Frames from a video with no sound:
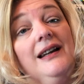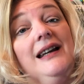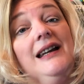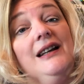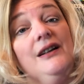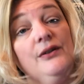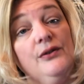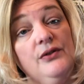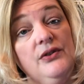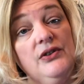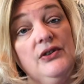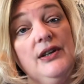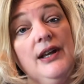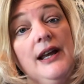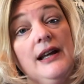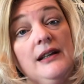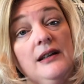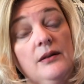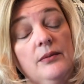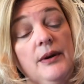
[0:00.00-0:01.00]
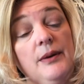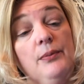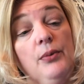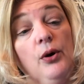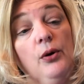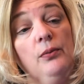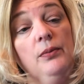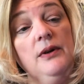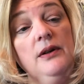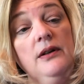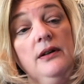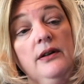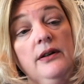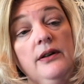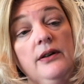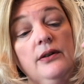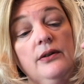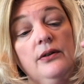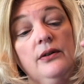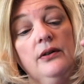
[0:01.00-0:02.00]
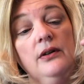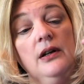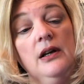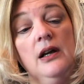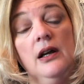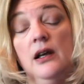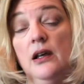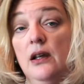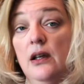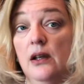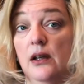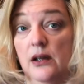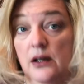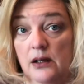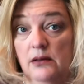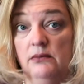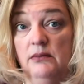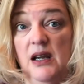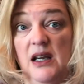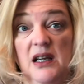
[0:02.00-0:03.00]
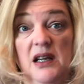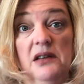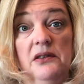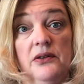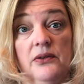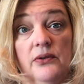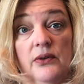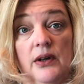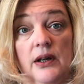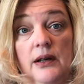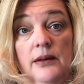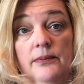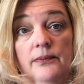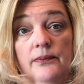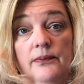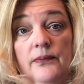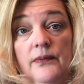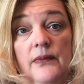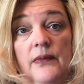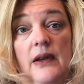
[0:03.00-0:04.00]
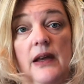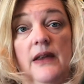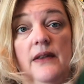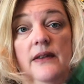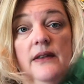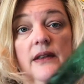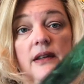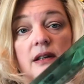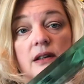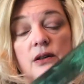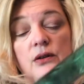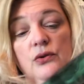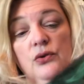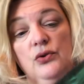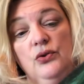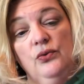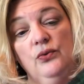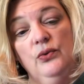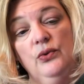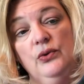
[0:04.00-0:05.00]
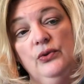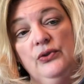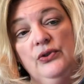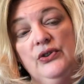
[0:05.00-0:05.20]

Intersect. It'll be perpendicular. Make it 3. And then use your ruler